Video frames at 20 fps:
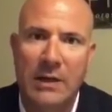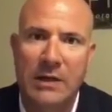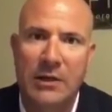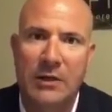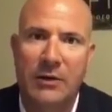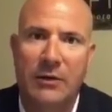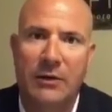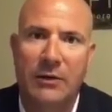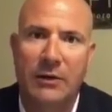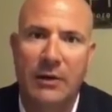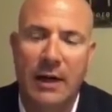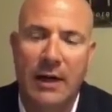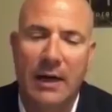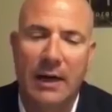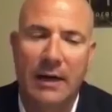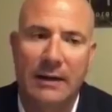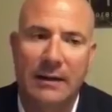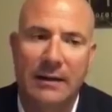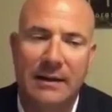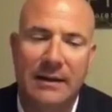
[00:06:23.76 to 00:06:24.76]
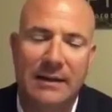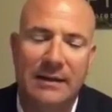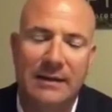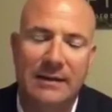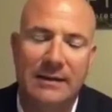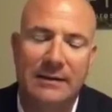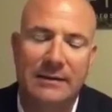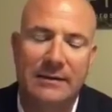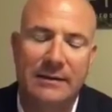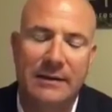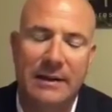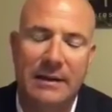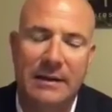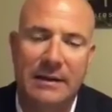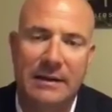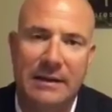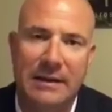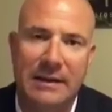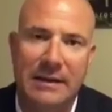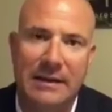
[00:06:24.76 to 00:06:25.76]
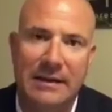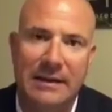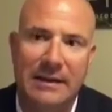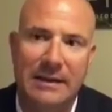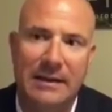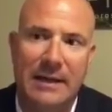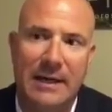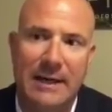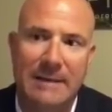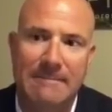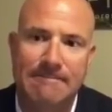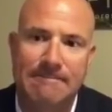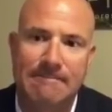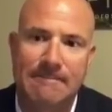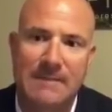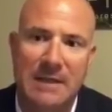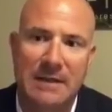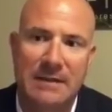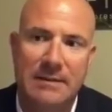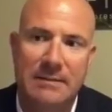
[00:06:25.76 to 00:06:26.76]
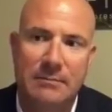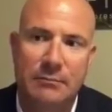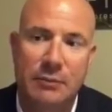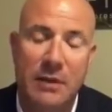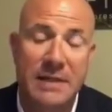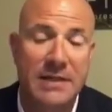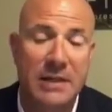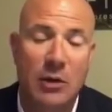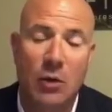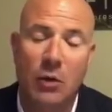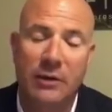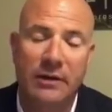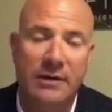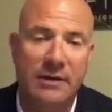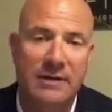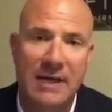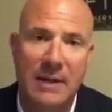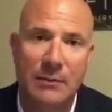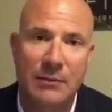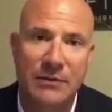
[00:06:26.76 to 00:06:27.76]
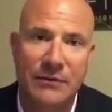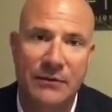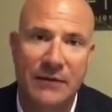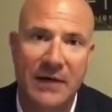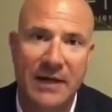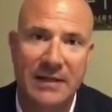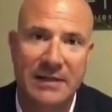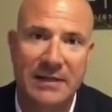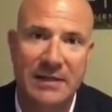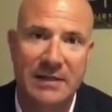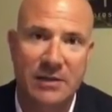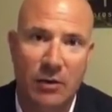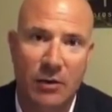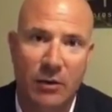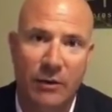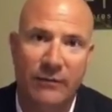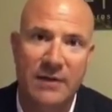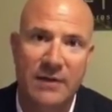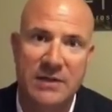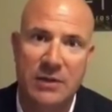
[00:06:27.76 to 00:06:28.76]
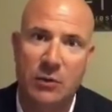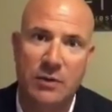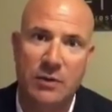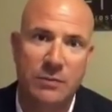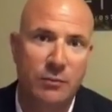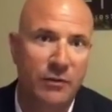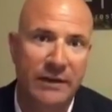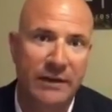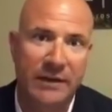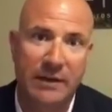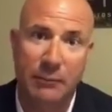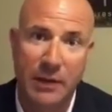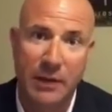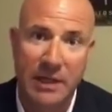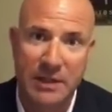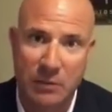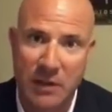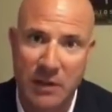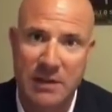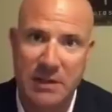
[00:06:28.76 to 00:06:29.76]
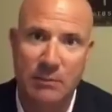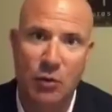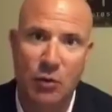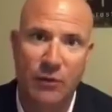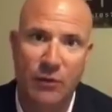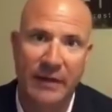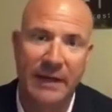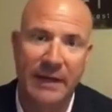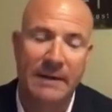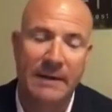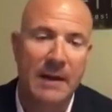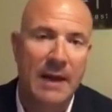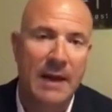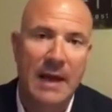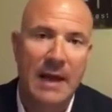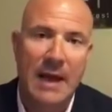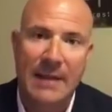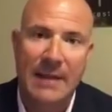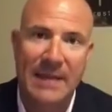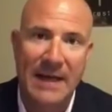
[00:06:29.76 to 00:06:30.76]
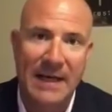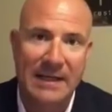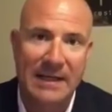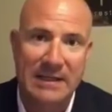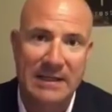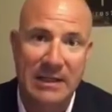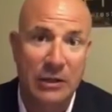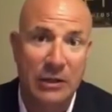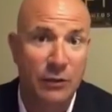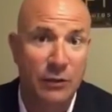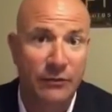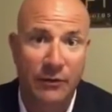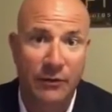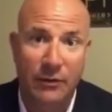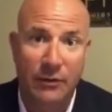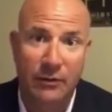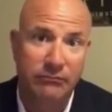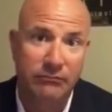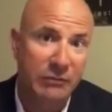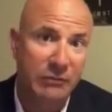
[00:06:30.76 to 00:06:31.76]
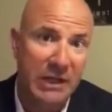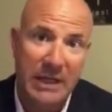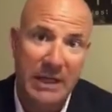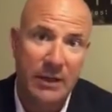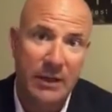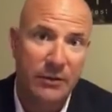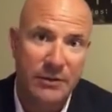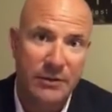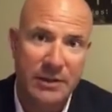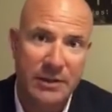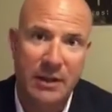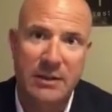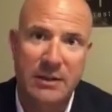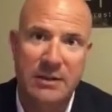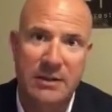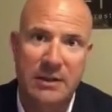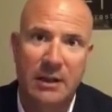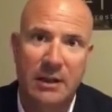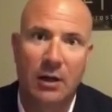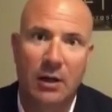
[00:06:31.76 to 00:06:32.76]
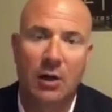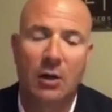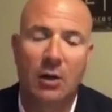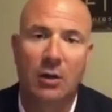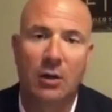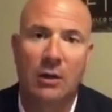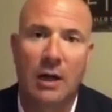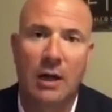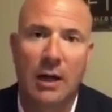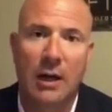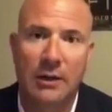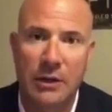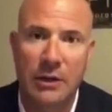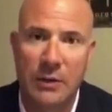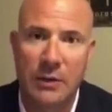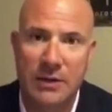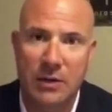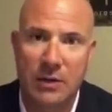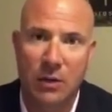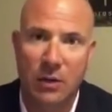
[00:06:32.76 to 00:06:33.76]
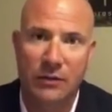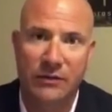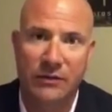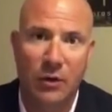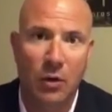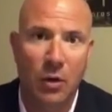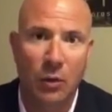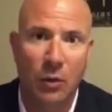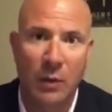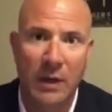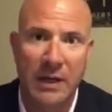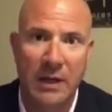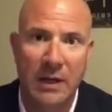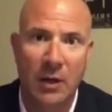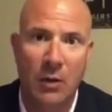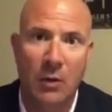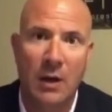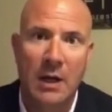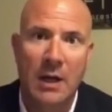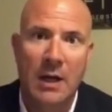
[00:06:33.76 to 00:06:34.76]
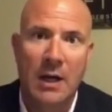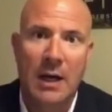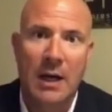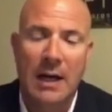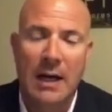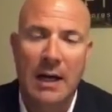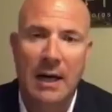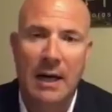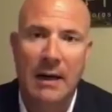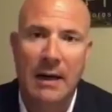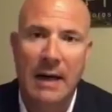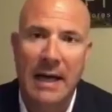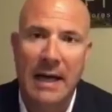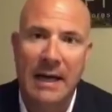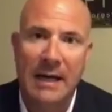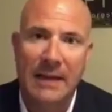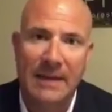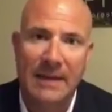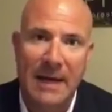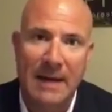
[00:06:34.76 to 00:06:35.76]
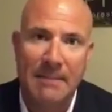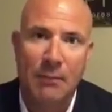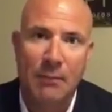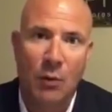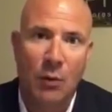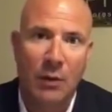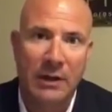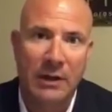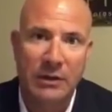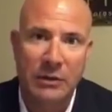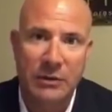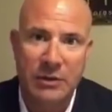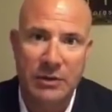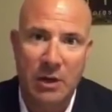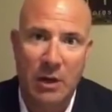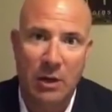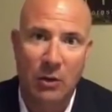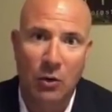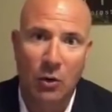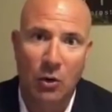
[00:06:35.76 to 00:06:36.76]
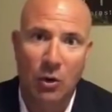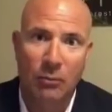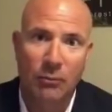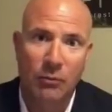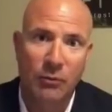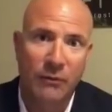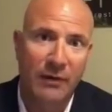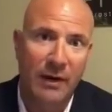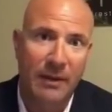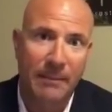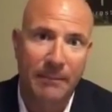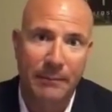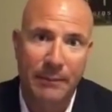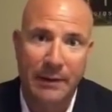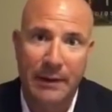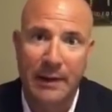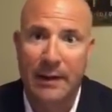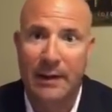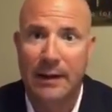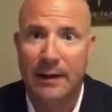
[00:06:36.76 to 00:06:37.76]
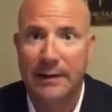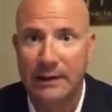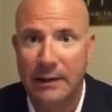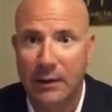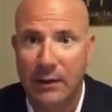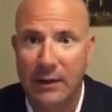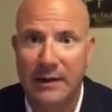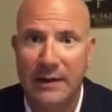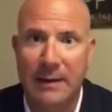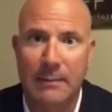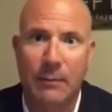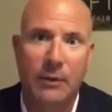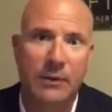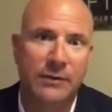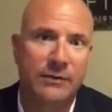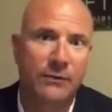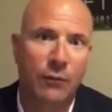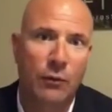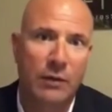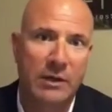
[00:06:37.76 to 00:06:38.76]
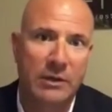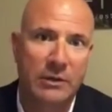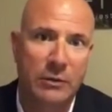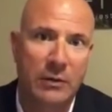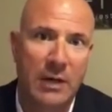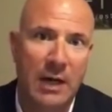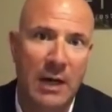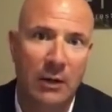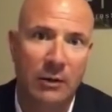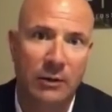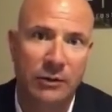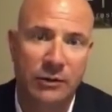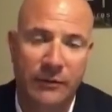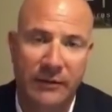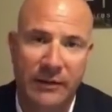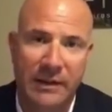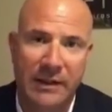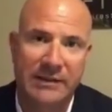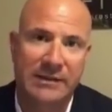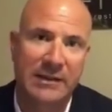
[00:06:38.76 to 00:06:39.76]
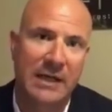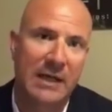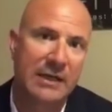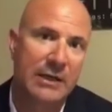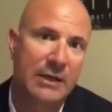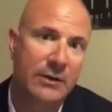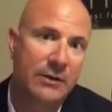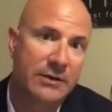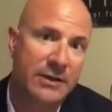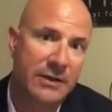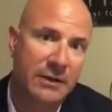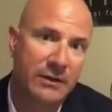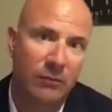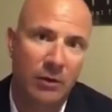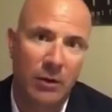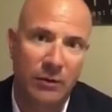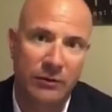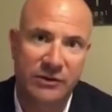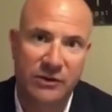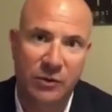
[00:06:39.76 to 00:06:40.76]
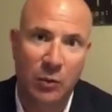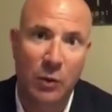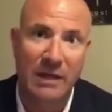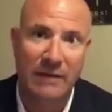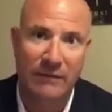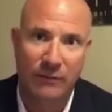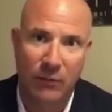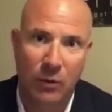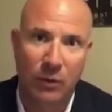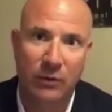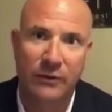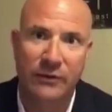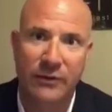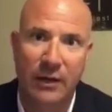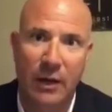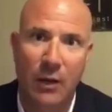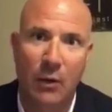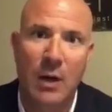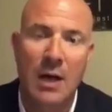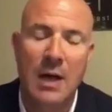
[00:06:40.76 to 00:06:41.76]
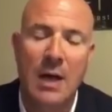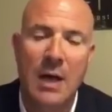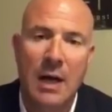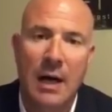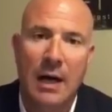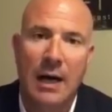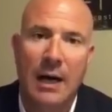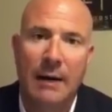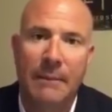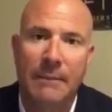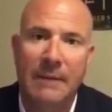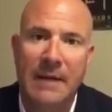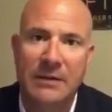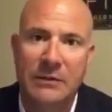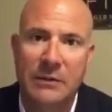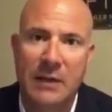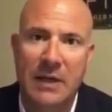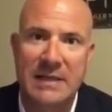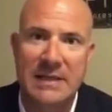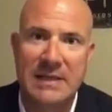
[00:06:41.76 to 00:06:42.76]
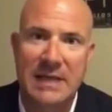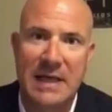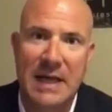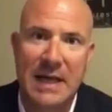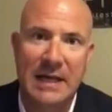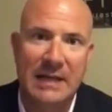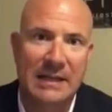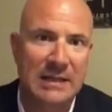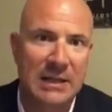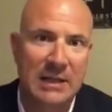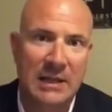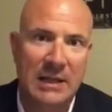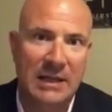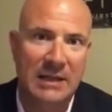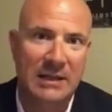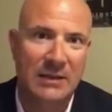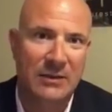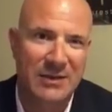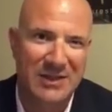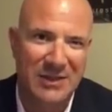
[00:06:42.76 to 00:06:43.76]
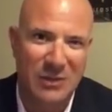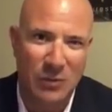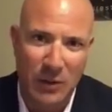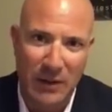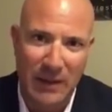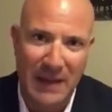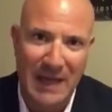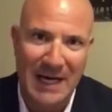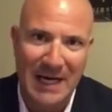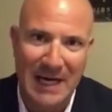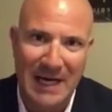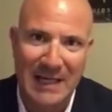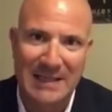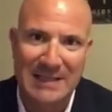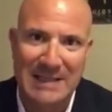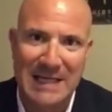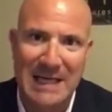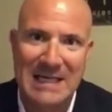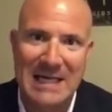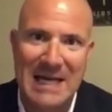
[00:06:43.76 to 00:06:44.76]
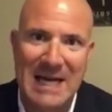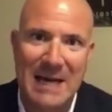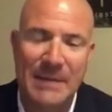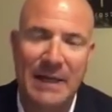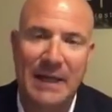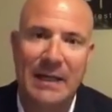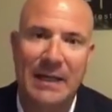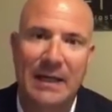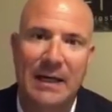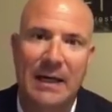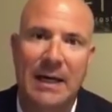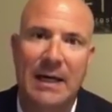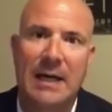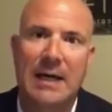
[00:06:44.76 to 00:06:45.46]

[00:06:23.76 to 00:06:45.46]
your the price of gold at the time was fixed, and so the physical was moving, the price wasn't moving, and that continued for years until the U.S. closed the gold window. And at that point, you saw gold move up. At that point, it's $42. Over the next 9 years, it rose 20-fold. So that's why I say I continue to think there's sort of that kind of dynamic